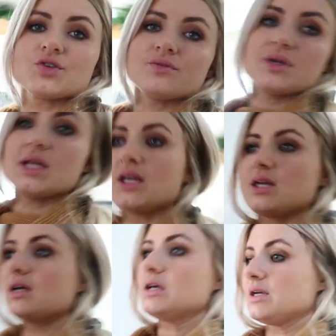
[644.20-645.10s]
Should
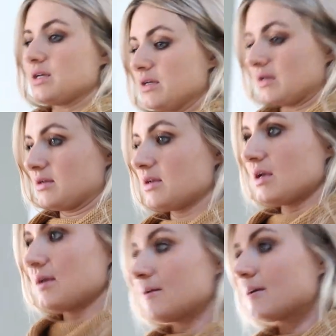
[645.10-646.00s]
we
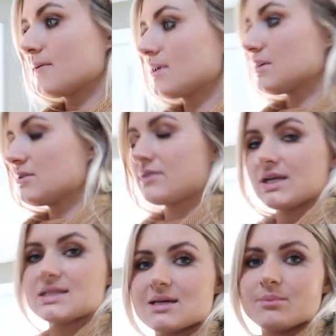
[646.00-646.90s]

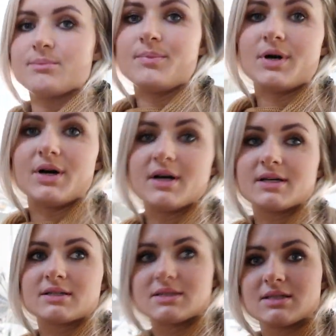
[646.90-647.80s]
read some
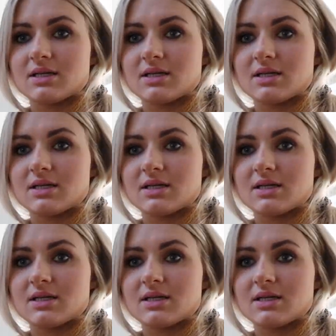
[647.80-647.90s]
books?